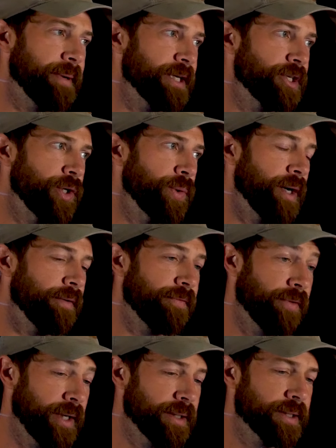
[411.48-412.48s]
by 2 out
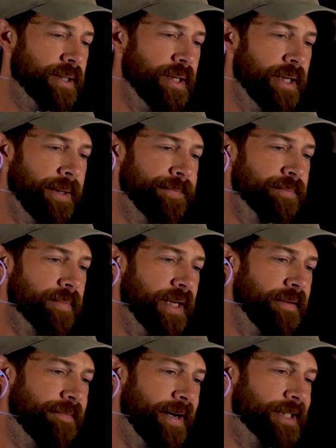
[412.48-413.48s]
front.
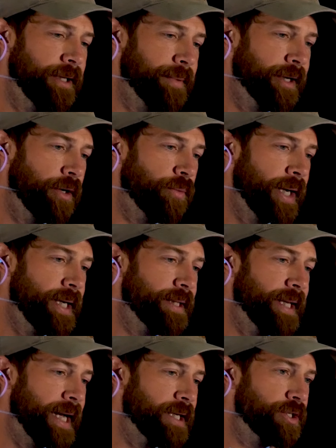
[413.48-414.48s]
In fact, I'm going to
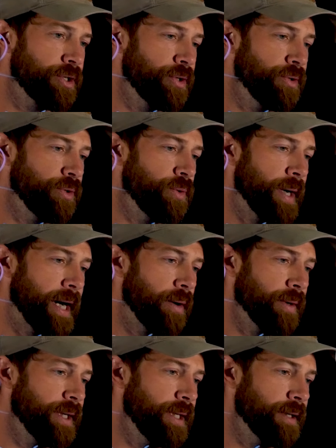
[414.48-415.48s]
write that 2
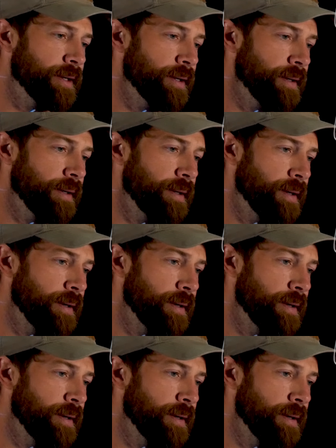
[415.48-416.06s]
out here.